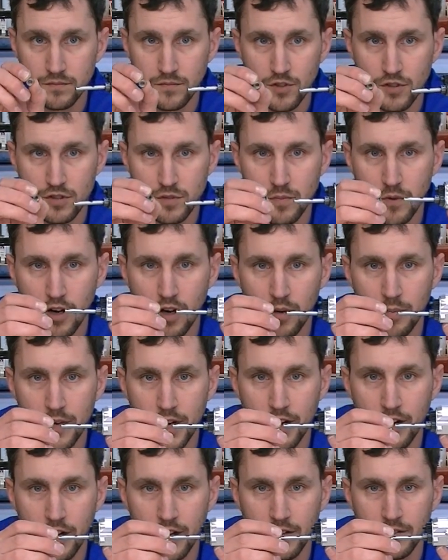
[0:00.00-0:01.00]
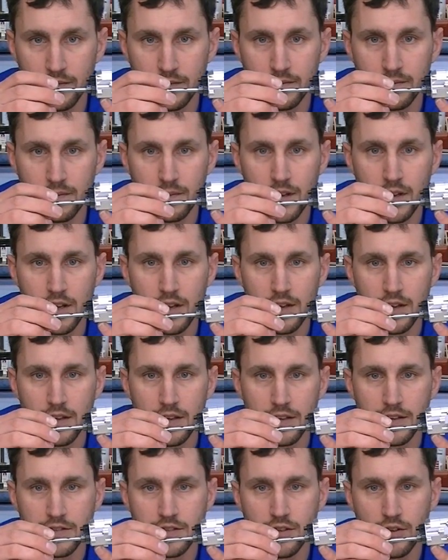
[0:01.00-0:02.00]
the small bearing
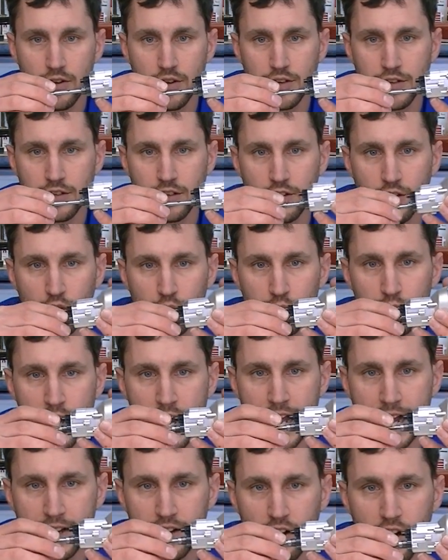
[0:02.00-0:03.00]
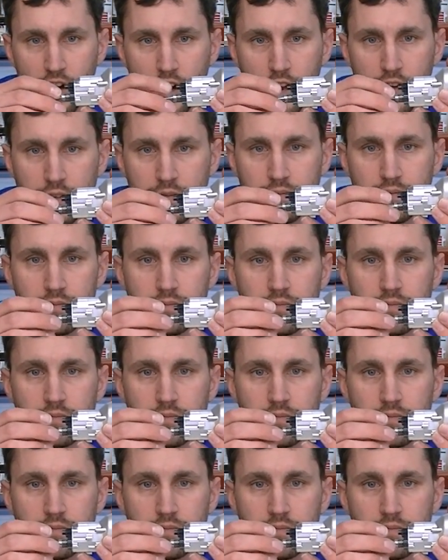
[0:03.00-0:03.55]
is going to go back on